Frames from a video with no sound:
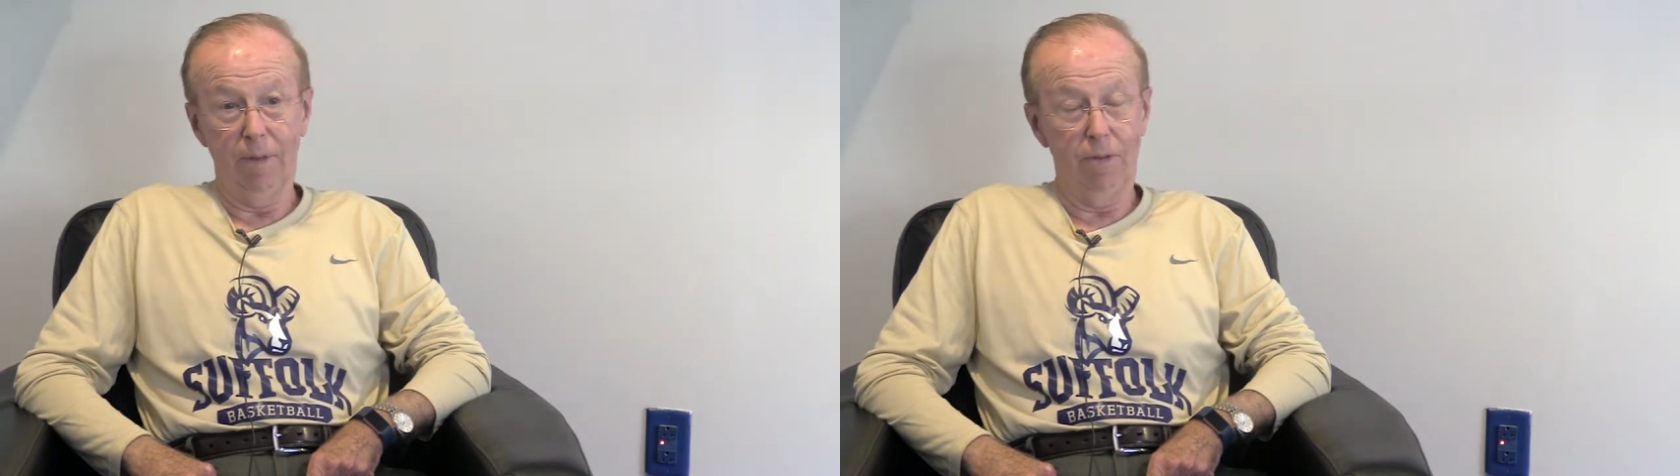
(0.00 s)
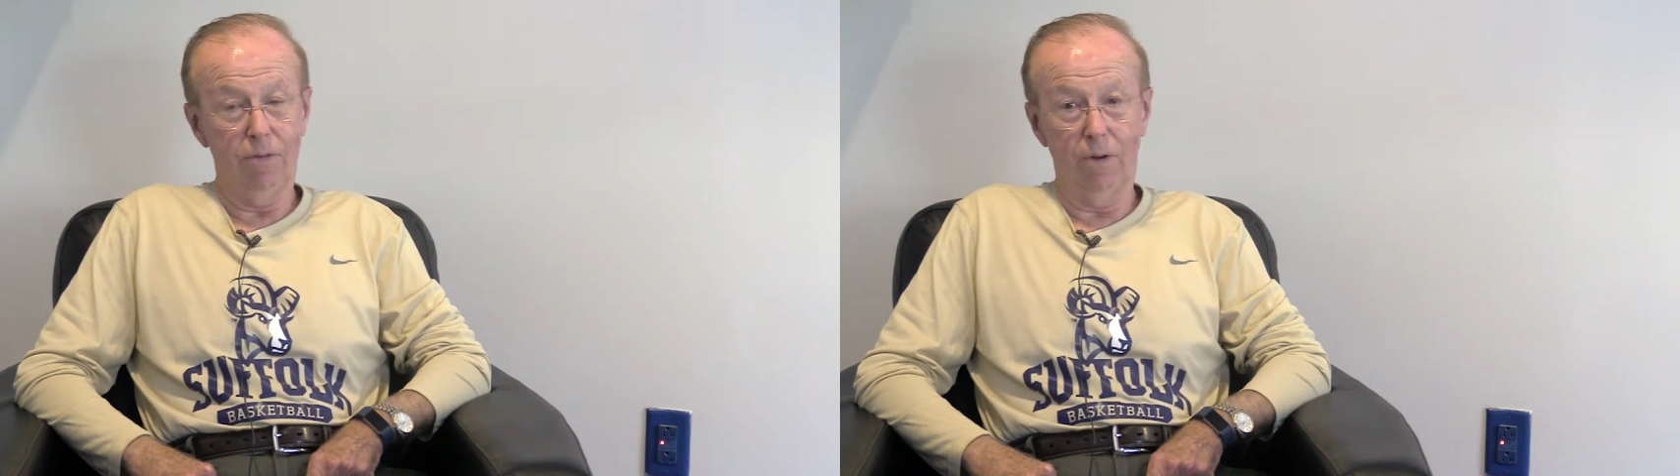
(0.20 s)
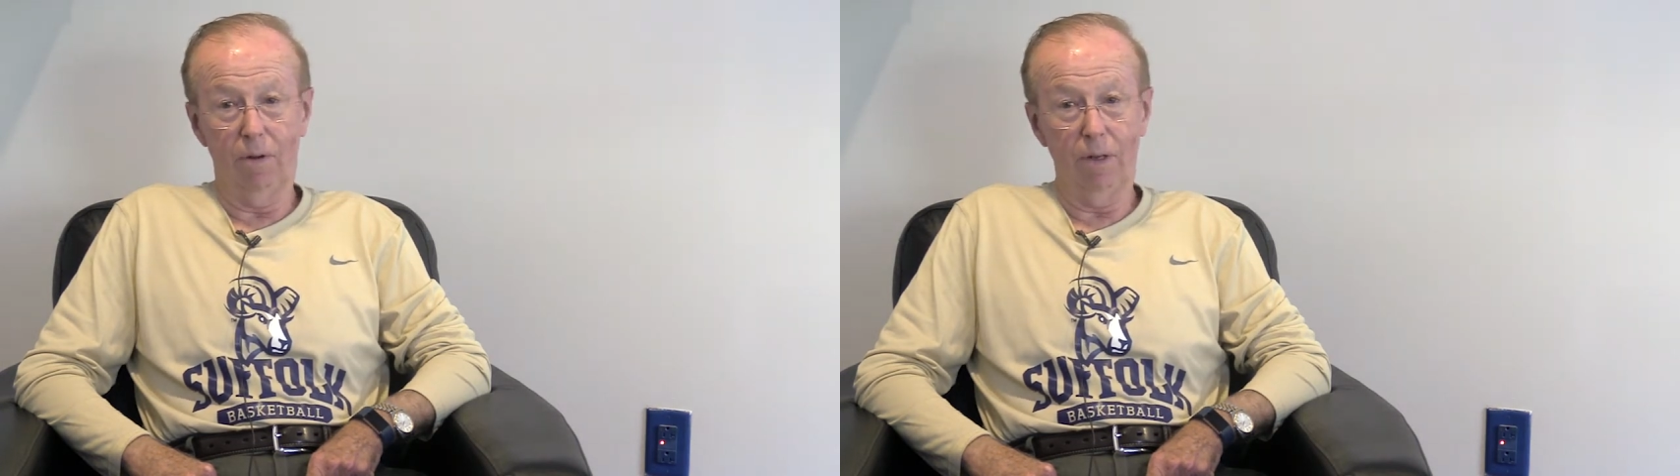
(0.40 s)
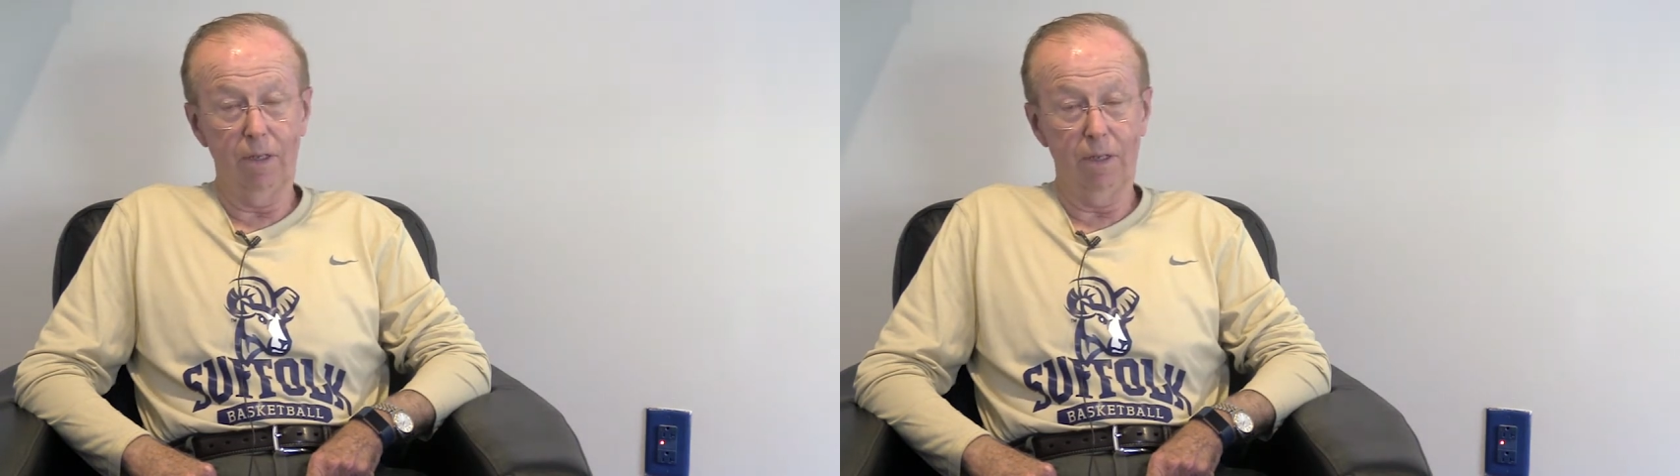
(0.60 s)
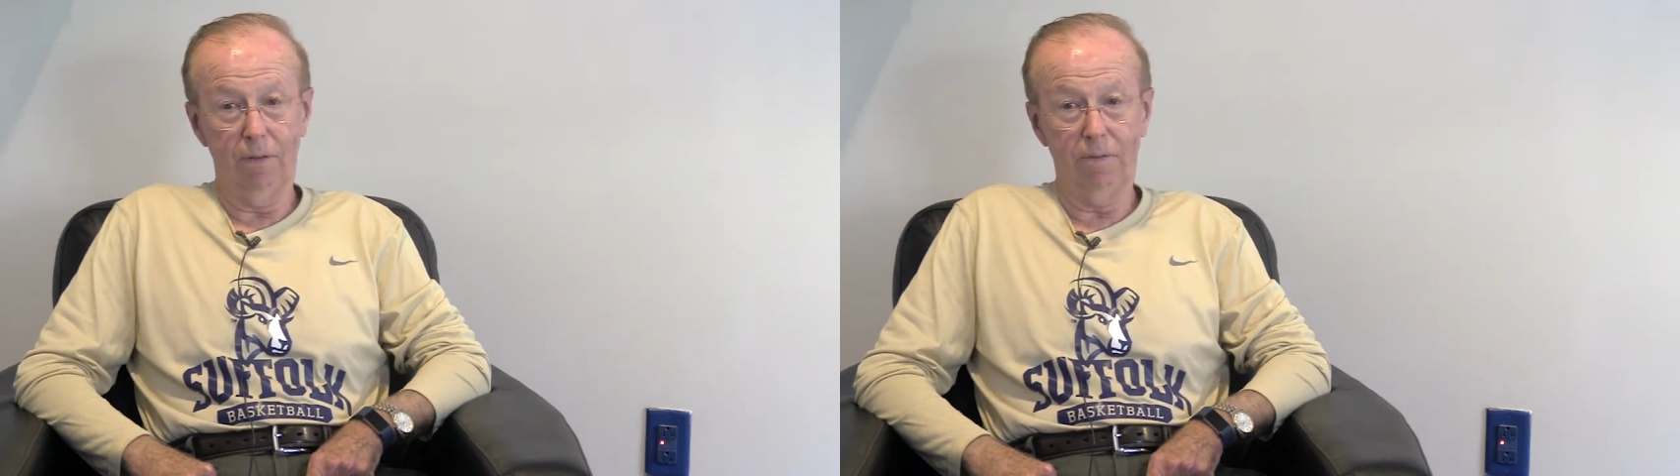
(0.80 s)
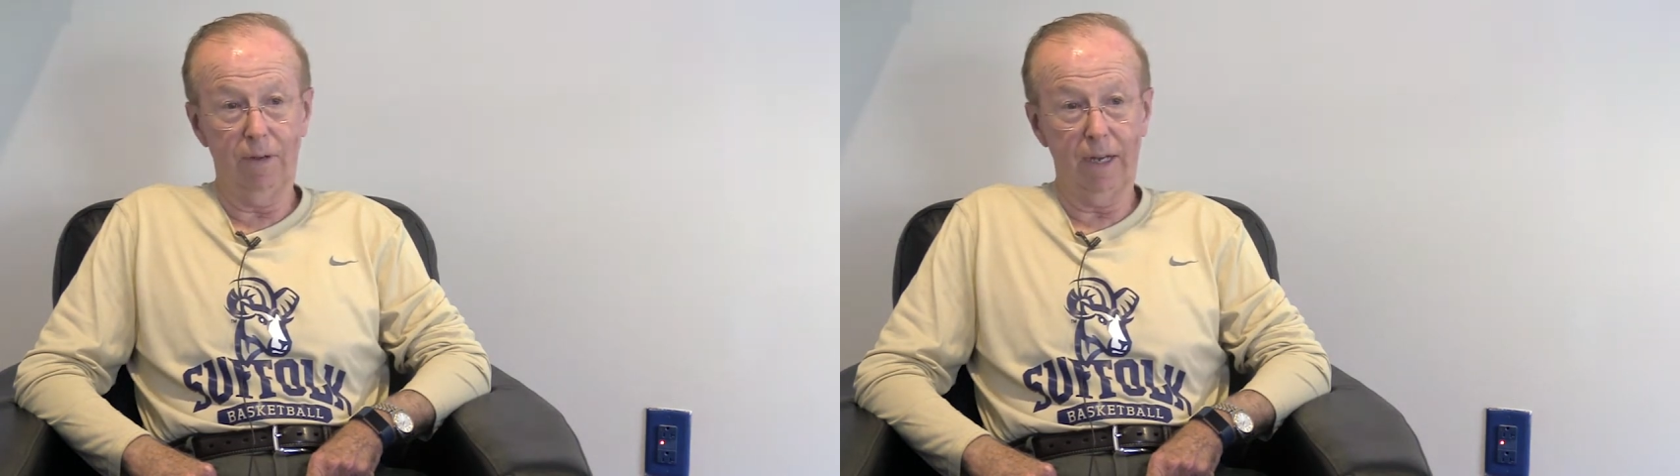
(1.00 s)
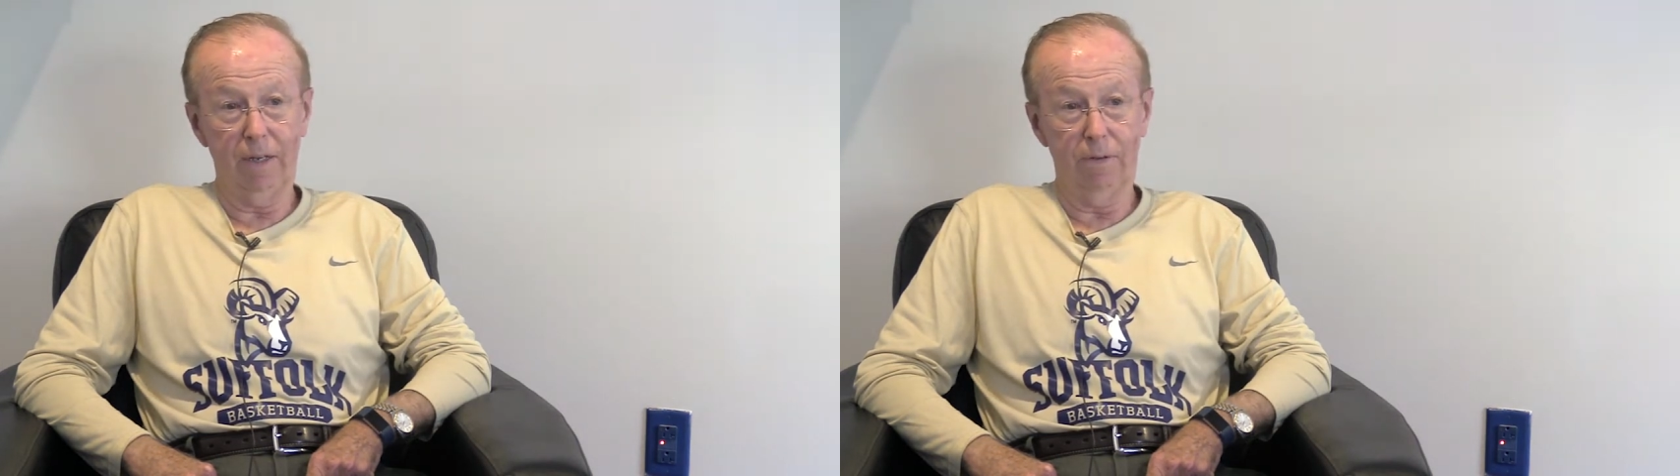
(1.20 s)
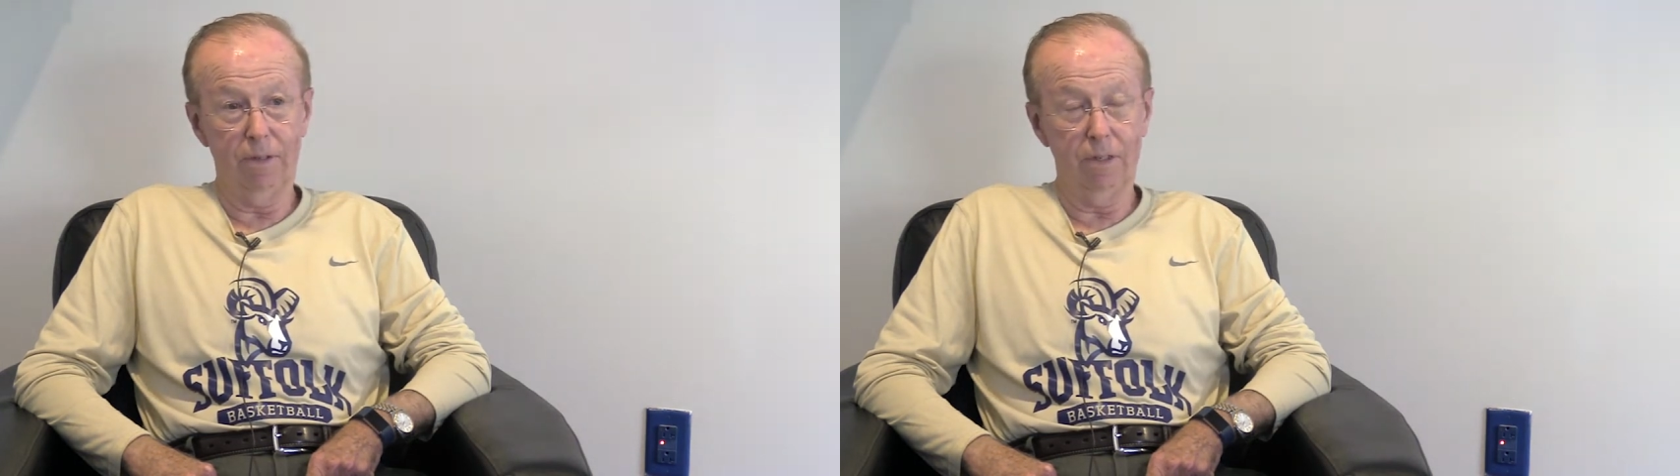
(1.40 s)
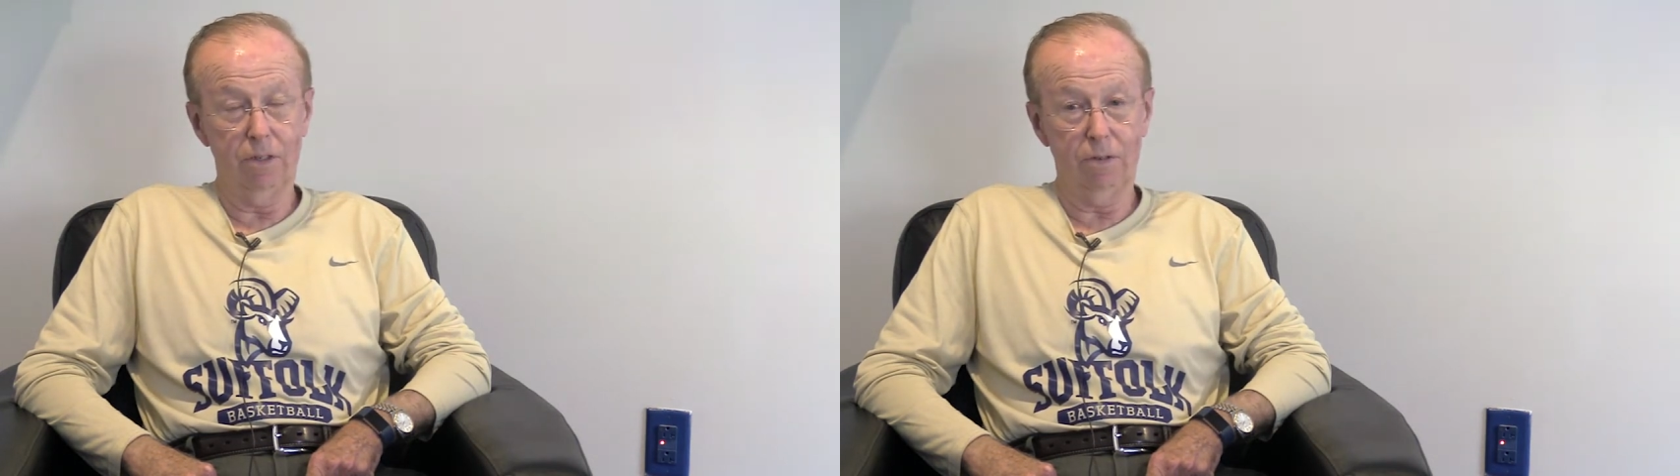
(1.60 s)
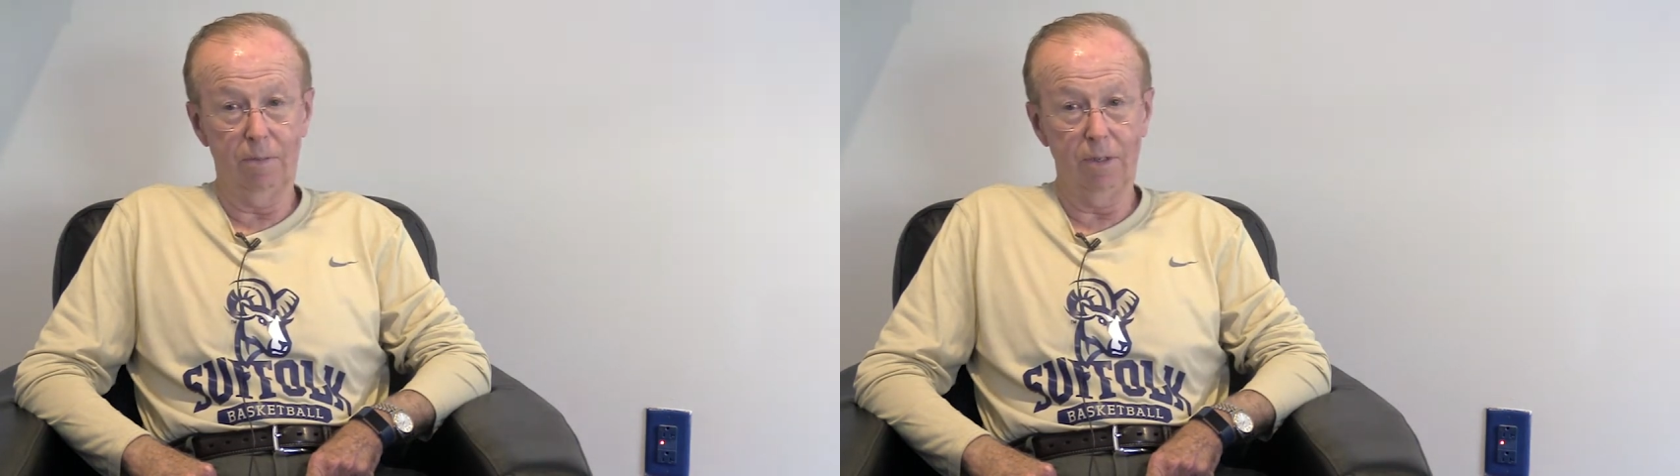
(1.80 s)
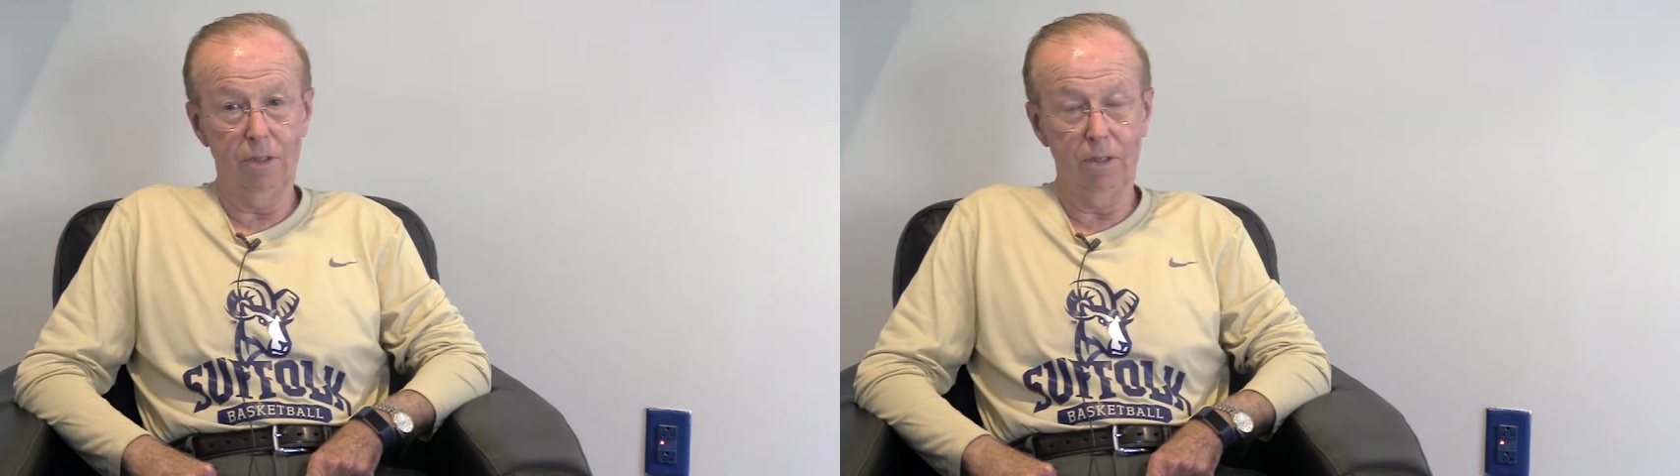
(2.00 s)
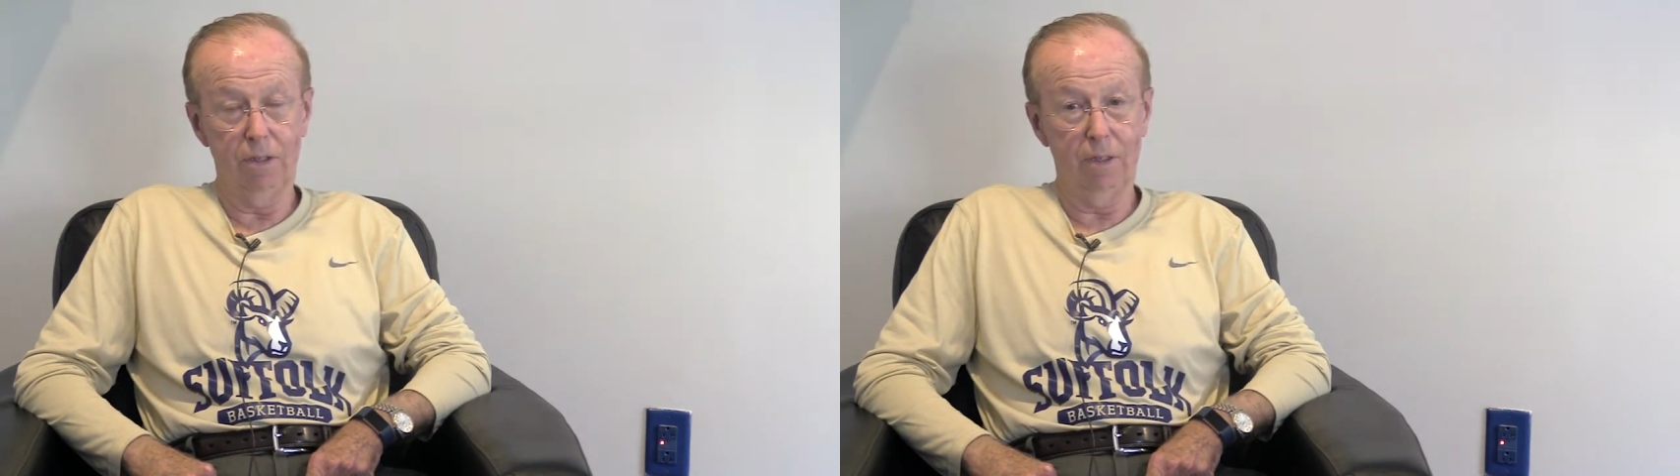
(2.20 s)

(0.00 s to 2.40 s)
been thrown into the fire in the scrimmages